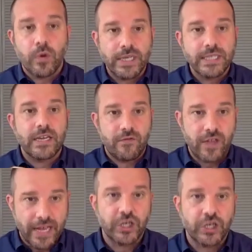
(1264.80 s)
Buddhist
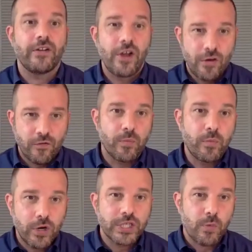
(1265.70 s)
inflection for
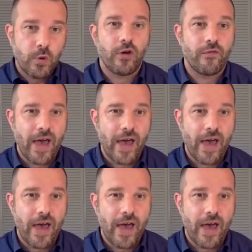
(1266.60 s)
Buddhist moral